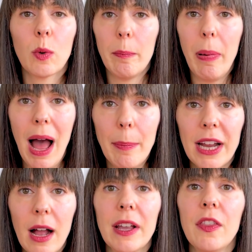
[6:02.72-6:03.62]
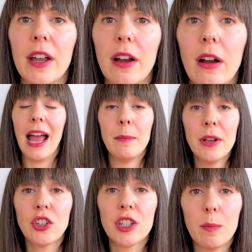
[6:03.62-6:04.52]
were popping up in their
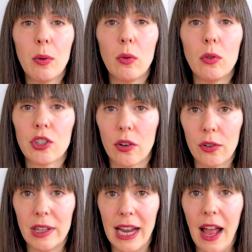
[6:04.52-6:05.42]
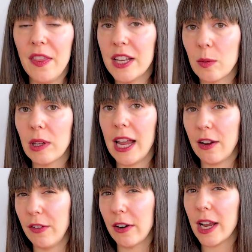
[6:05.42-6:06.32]
admissions pools early. And these were like
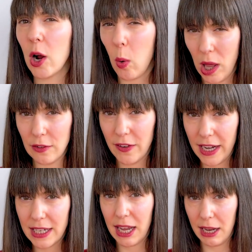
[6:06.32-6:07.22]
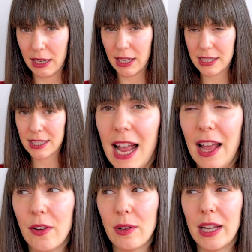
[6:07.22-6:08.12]
very qualified candidates.
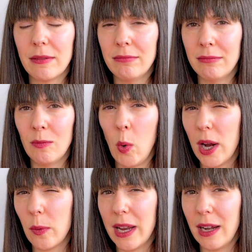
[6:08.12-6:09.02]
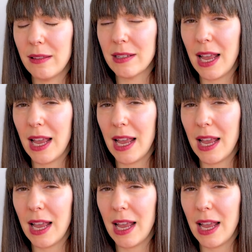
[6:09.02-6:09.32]
And they were like, why are we getting this